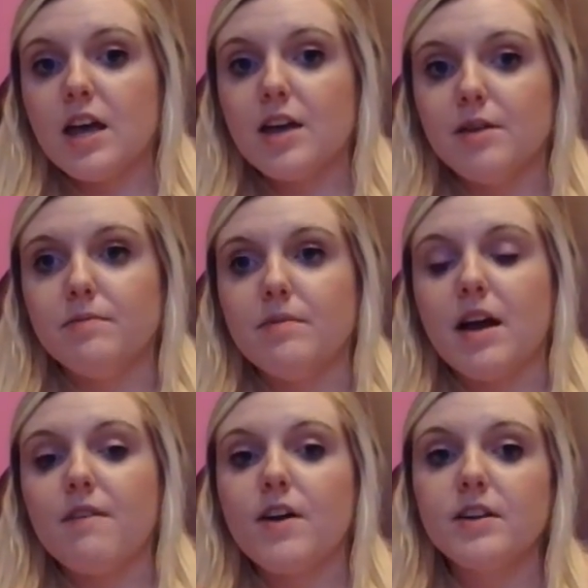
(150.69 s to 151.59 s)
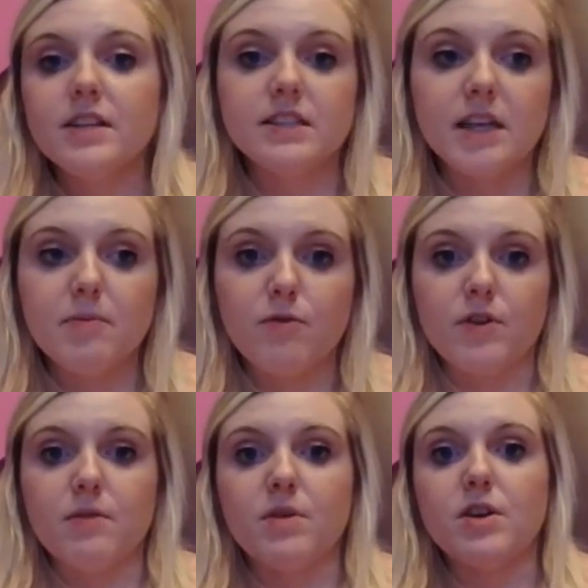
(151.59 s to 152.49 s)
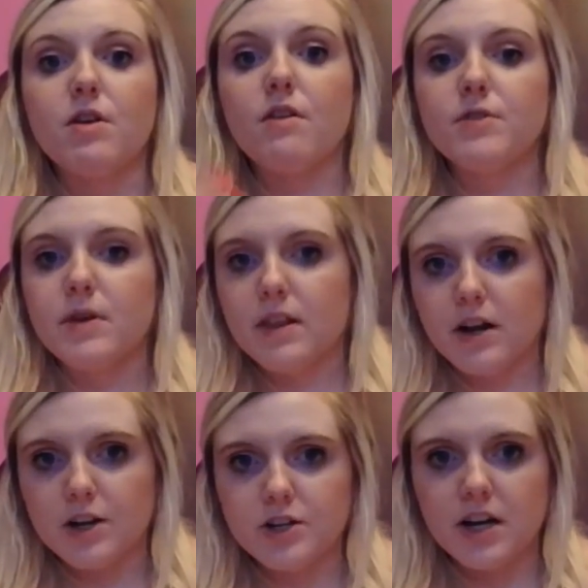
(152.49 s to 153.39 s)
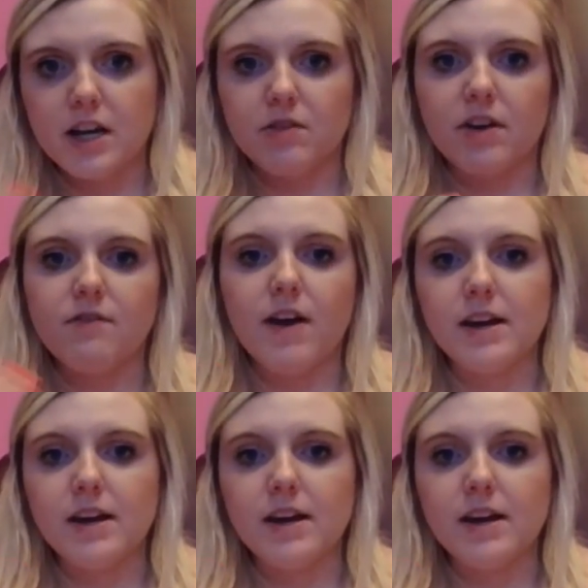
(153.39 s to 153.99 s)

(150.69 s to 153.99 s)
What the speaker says: I've heard this said before that when you go off to another country and you like